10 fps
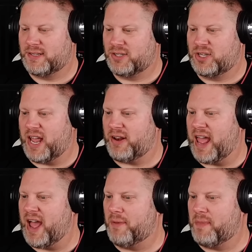Shout
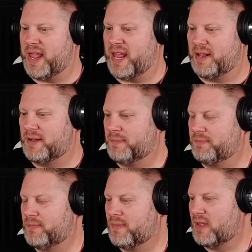out, man.
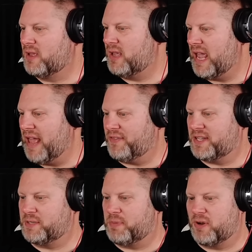
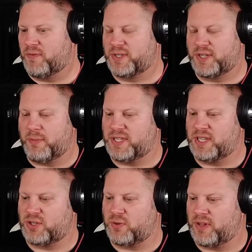Athens, beautiful. So
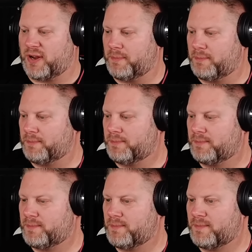much history there.
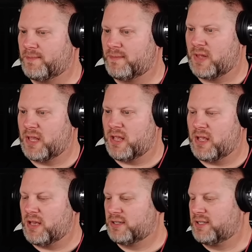
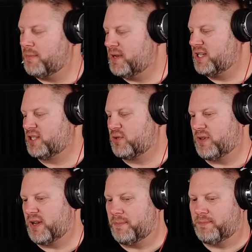So much
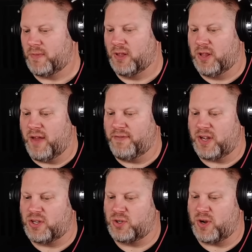history there. Love
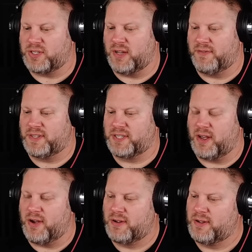the construction of the
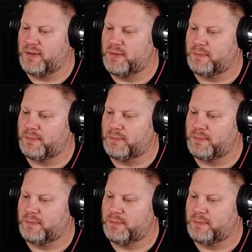song.